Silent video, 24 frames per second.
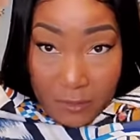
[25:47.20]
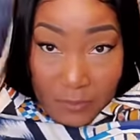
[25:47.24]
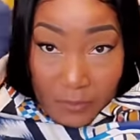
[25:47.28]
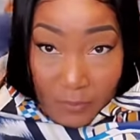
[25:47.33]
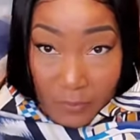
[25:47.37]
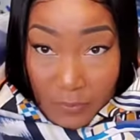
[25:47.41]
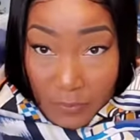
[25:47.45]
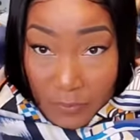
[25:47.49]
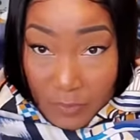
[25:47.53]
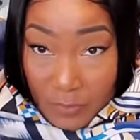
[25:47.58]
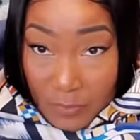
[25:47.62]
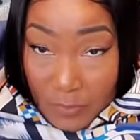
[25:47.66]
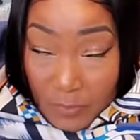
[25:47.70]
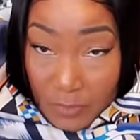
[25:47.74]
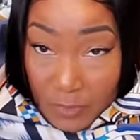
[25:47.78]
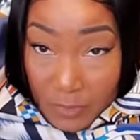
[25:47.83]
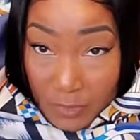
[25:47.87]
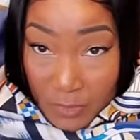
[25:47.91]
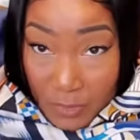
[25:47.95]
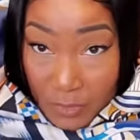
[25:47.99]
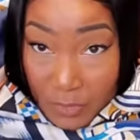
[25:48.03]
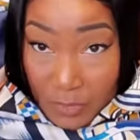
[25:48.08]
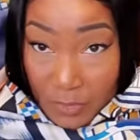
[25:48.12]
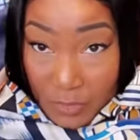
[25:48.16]

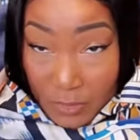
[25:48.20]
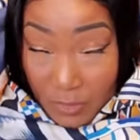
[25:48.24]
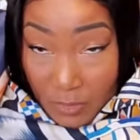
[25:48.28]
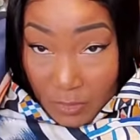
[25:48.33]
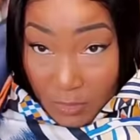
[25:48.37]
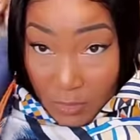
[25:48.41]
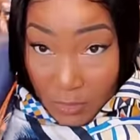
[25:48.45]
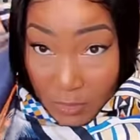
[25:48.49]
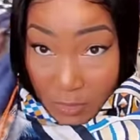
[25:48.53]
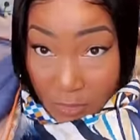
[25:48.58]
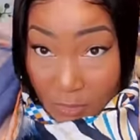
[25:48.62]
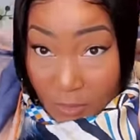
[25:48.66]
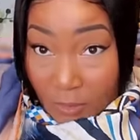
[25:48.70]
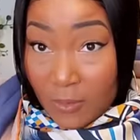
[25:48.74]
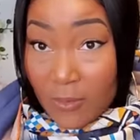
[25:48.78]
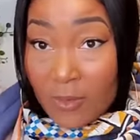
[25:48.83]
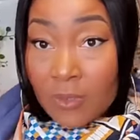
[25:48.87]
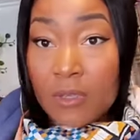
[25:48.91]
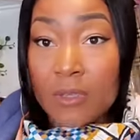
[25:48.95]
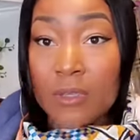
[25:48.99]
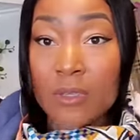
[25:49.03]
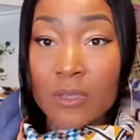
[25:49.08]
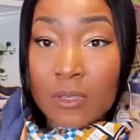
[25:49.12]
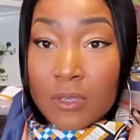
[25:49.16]

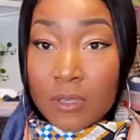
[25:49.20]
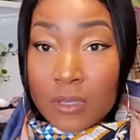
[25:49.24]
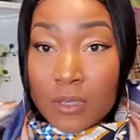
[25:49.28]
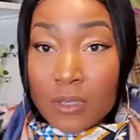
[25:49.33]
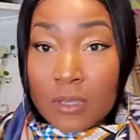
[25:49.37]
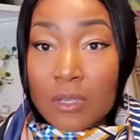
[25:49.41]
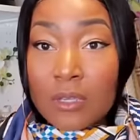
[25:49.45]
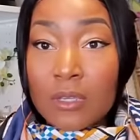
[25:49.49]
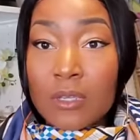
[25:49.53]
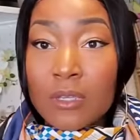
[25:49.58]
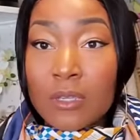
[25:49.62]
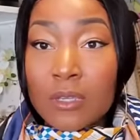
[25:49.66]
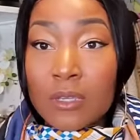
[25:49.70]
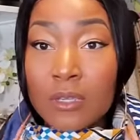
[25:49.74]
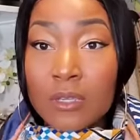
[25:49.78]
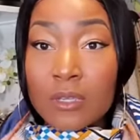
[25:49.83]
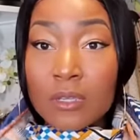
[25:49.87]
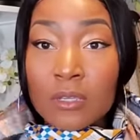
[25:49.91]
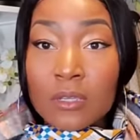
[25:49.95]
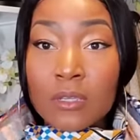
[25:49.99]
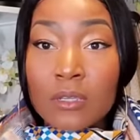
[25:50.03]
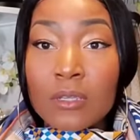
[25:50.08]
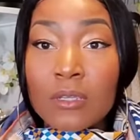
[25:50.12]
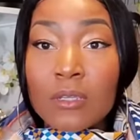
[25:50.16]

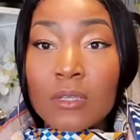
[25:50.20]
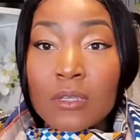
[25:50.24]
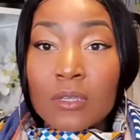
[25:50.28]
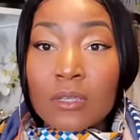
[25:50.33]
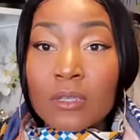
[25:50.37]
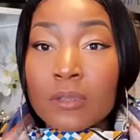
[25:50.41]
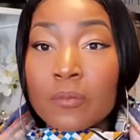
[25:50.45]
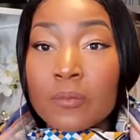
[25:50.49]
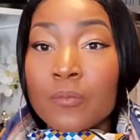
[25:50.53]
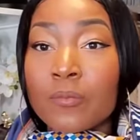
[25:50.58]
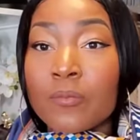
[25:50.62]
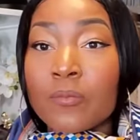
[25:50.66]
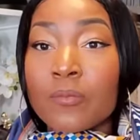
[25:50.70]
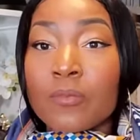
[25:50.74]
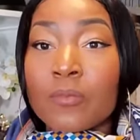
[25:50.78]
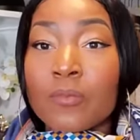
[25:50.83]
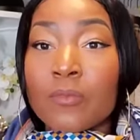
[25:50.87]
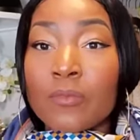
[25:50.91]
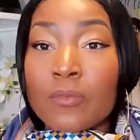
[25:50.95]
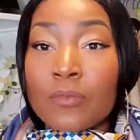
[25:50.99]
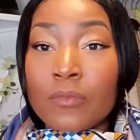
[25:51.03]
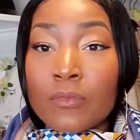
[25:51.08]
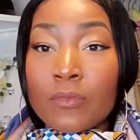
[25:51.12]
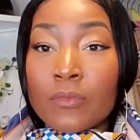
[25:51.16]

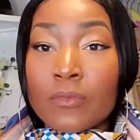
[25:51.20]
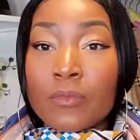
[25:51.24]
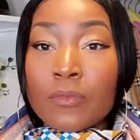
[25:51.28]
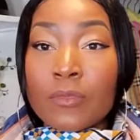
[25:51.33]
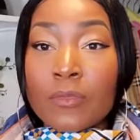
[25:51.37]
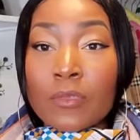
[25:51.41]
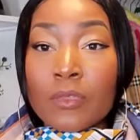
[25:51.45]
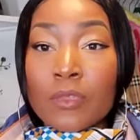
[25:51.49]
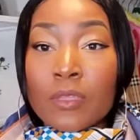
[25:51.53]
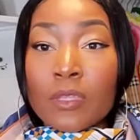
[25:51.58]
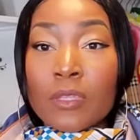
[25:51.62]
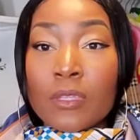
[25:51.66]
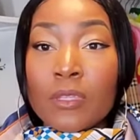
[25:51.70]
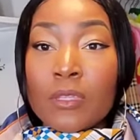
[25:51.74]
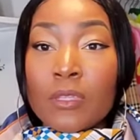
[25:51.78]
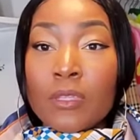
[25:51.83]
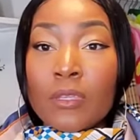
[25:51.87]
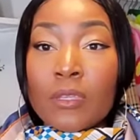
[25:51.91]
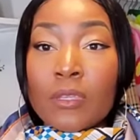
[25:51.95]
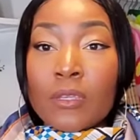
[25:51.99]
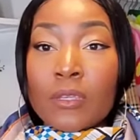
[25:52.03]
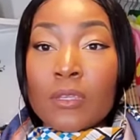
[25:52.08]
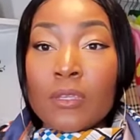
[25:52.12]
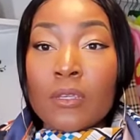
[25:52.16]

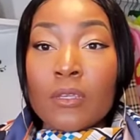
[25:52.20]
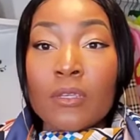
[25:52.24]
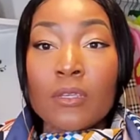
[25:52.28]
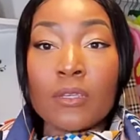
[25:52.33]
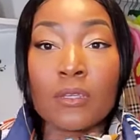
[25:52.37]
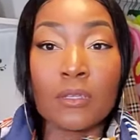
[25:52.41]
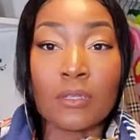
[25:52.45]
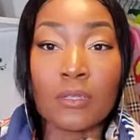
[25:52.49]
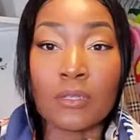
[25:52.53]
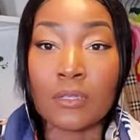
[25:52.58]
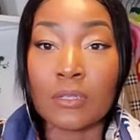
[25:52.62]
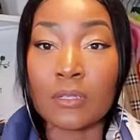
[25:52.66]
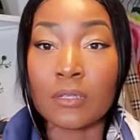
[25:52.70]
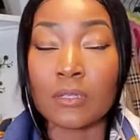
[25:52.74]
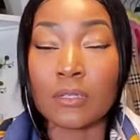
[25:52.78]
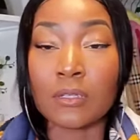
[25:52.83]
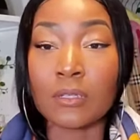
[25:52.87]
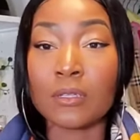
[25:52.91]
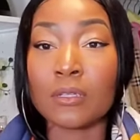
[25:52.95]
[no speech]